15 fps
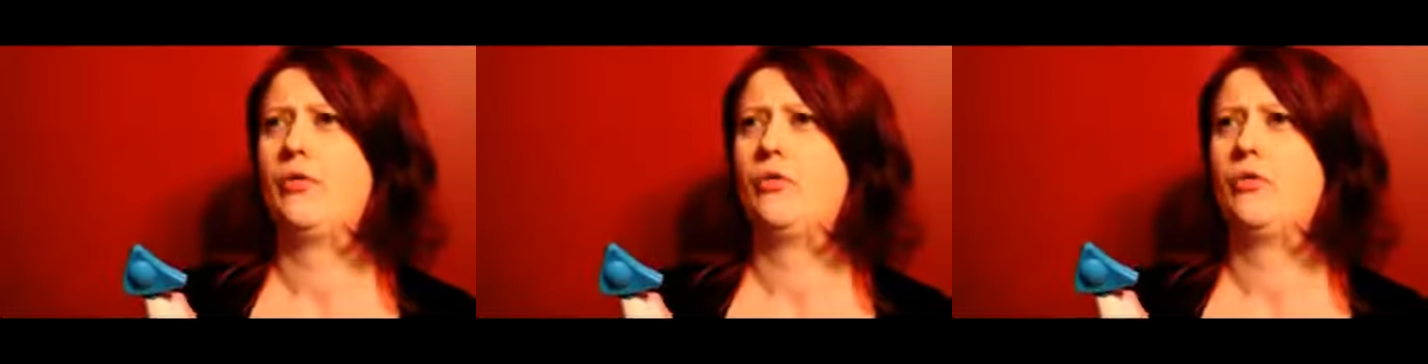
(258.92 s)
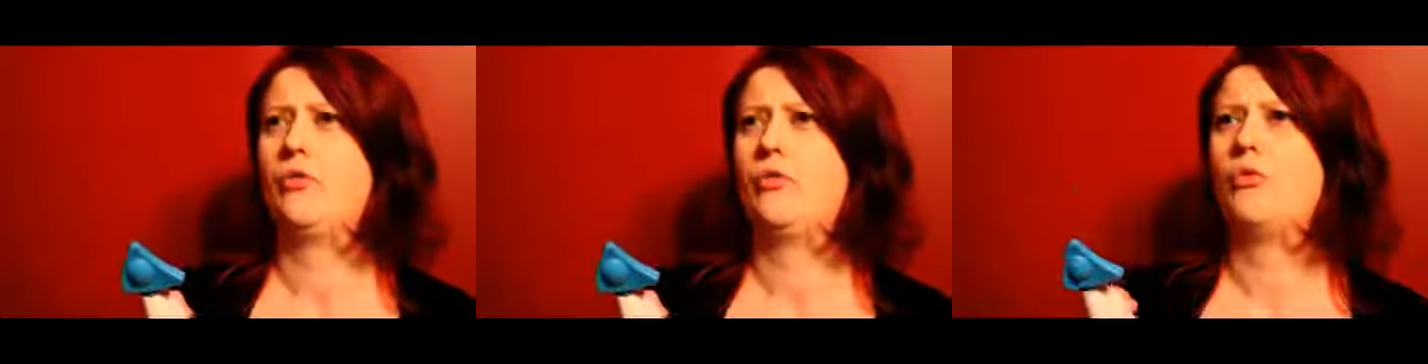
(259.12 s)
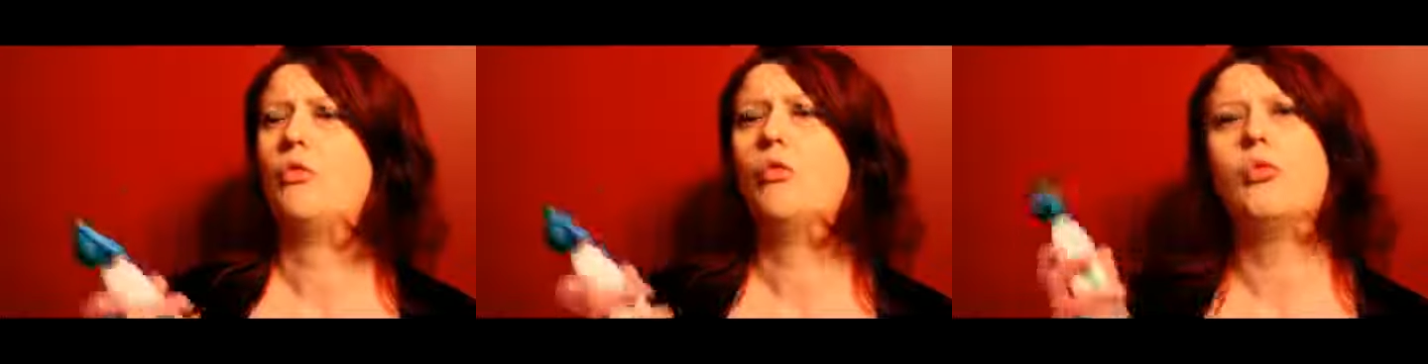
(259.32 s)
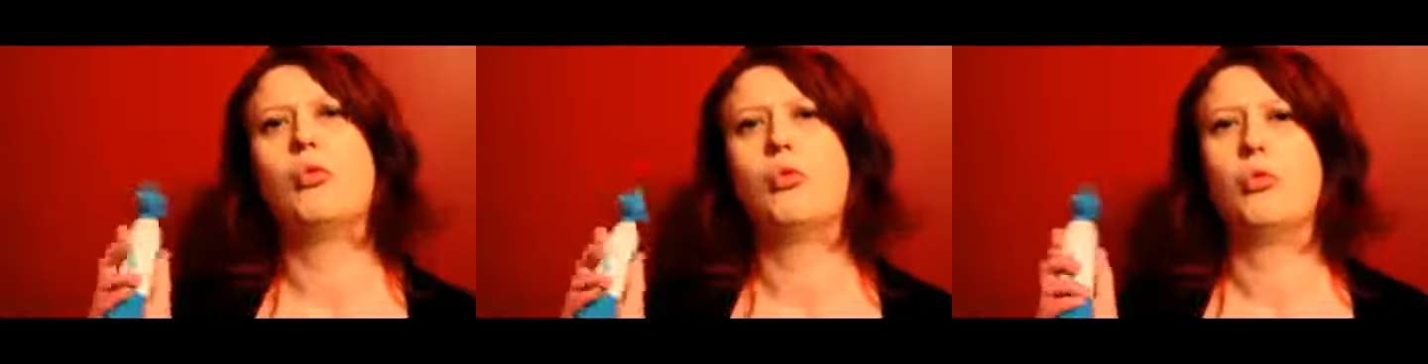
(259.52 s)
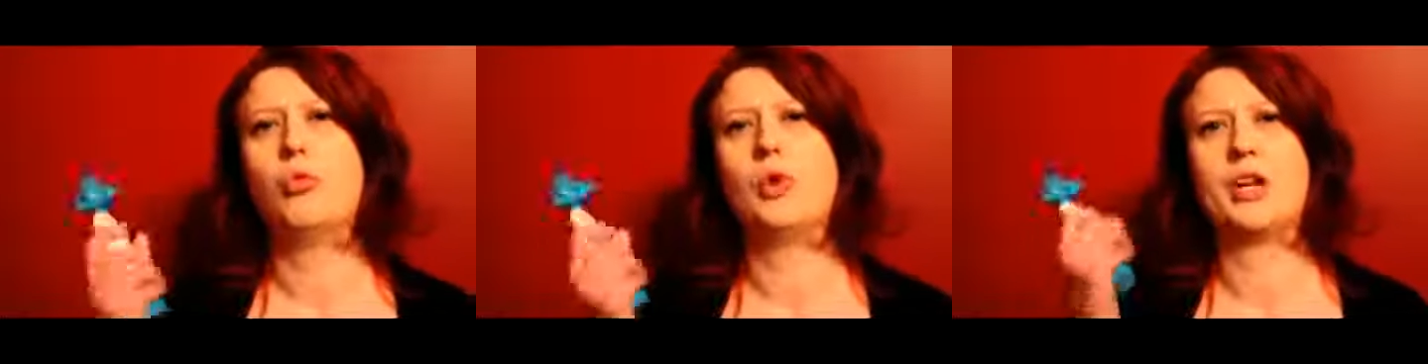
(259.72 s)

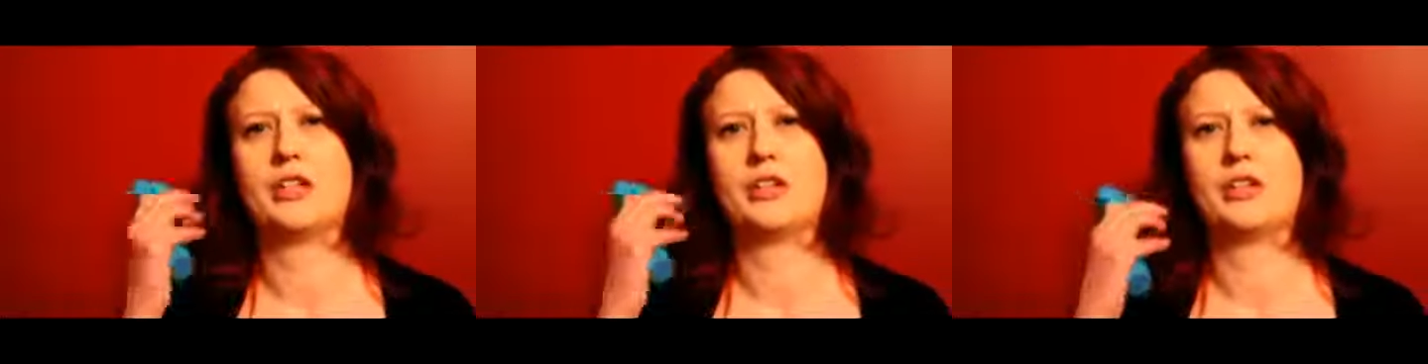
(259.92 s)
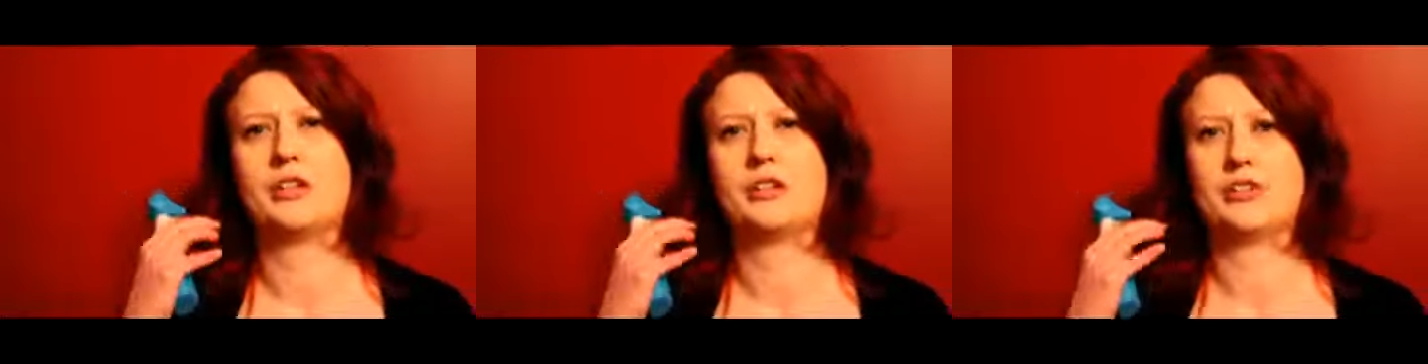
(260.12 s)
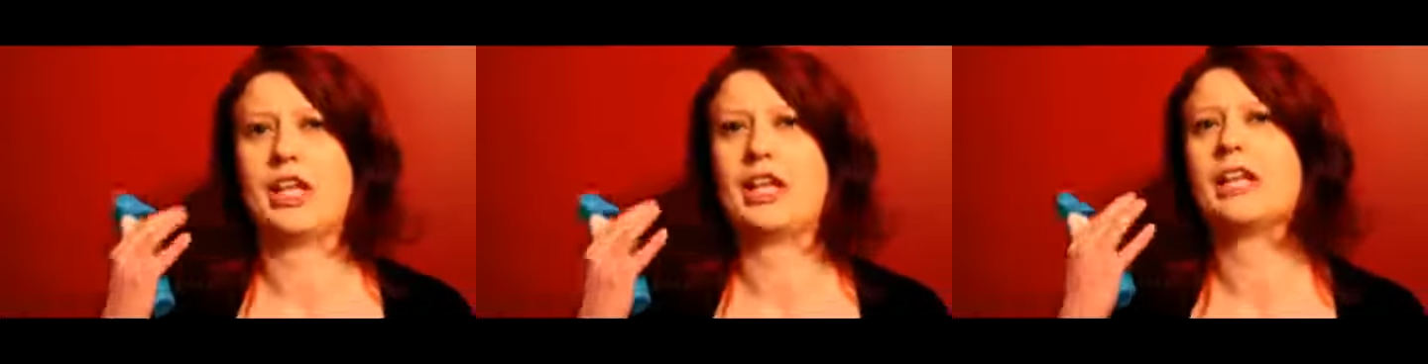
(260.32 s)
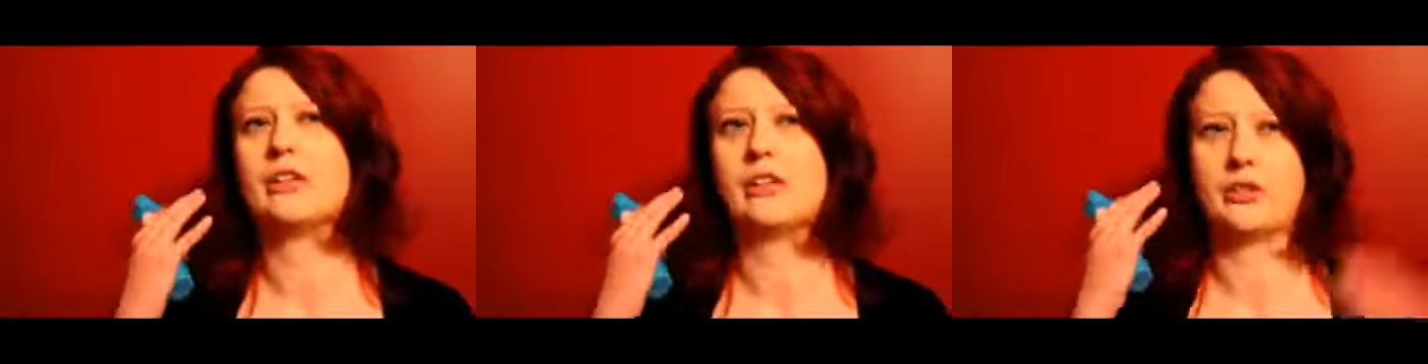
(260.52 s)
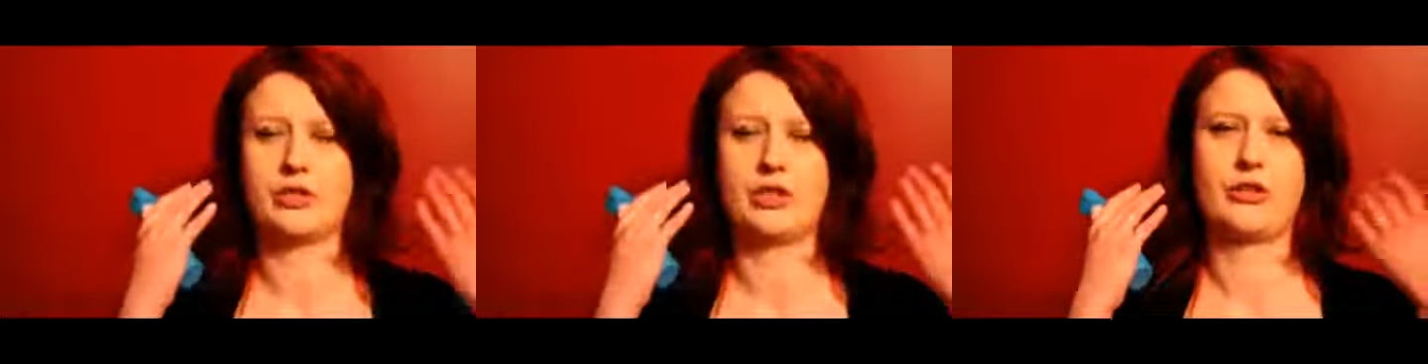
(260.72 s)
when
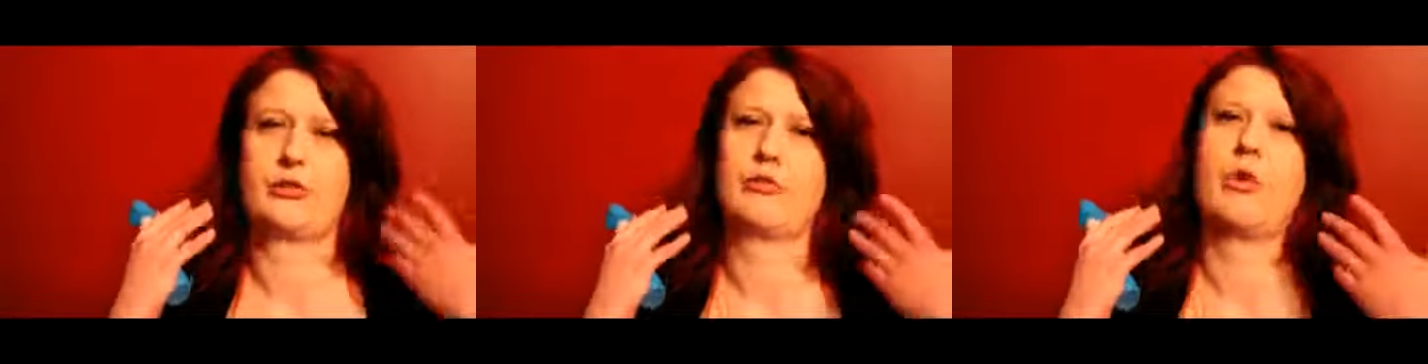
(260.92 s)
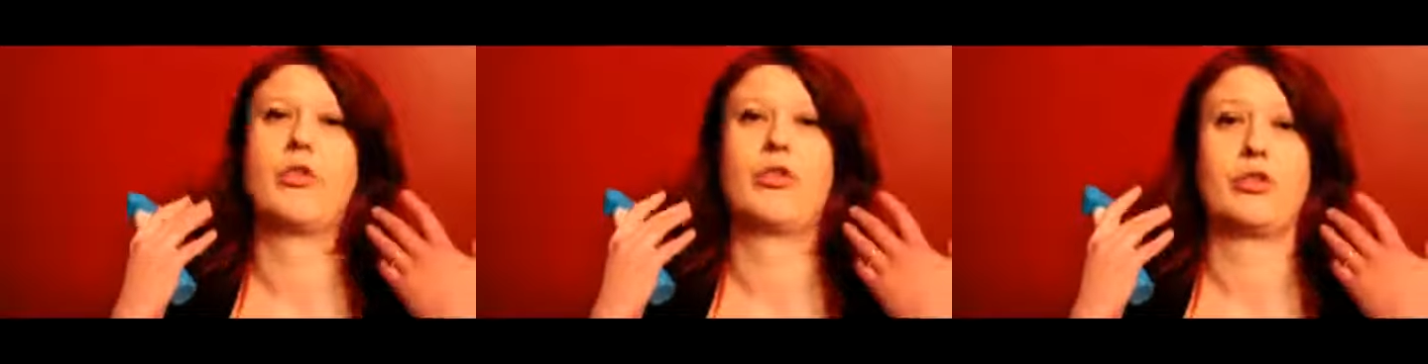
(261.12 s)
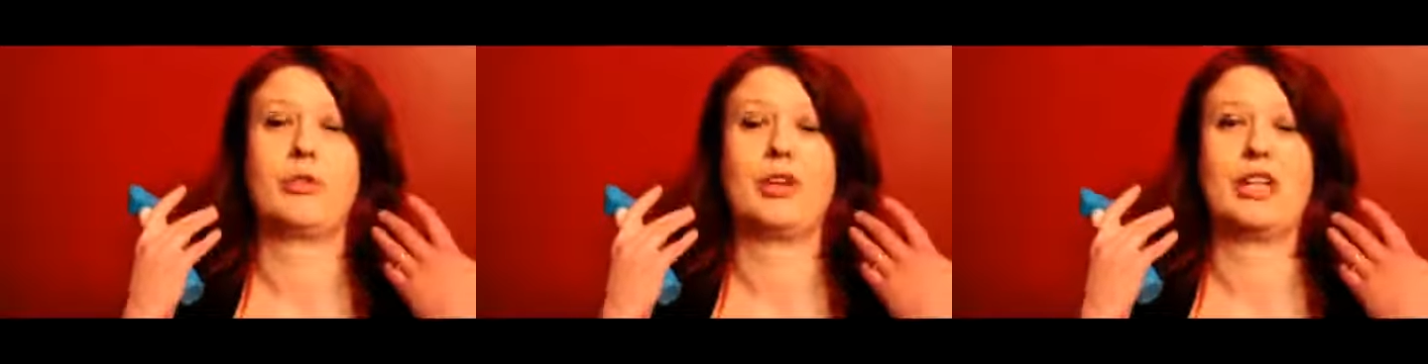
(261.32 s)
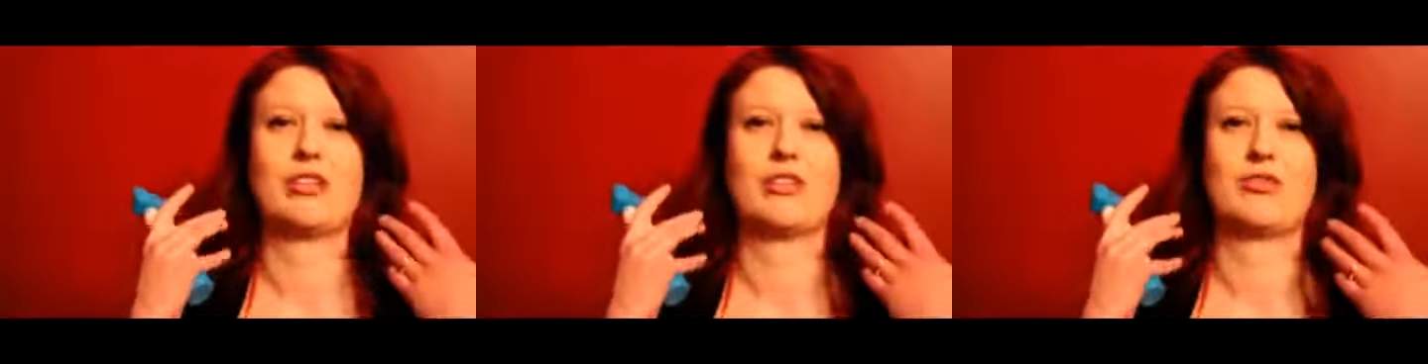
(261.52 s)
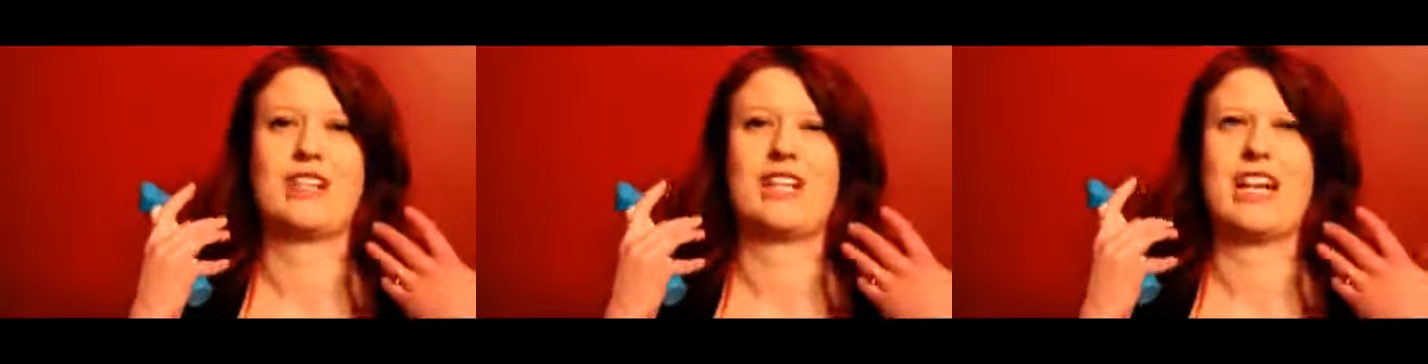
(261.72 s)
there's nothing wrong with my
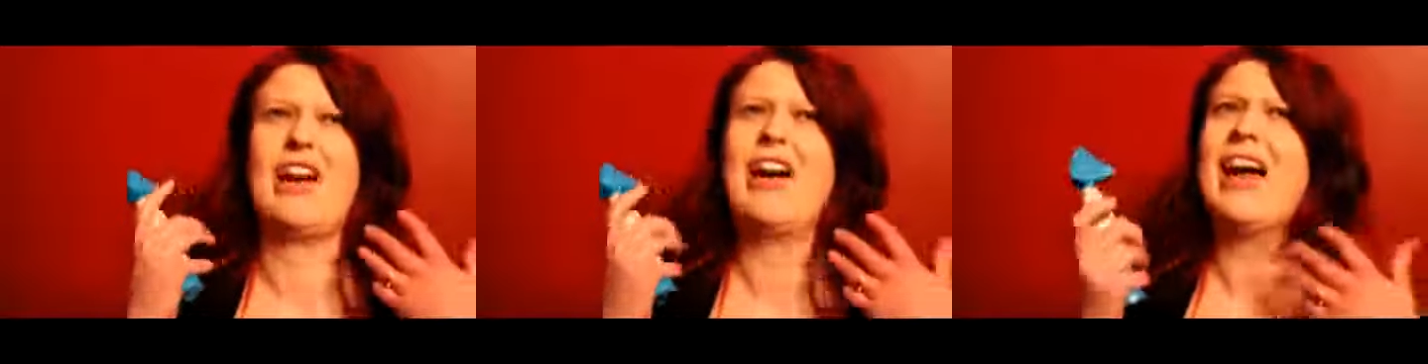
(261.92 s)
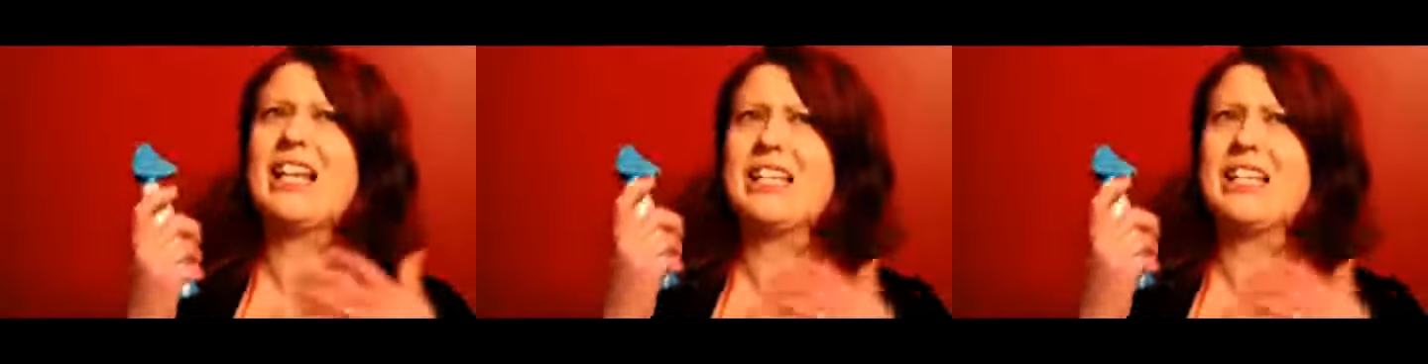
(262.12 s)
ears right now.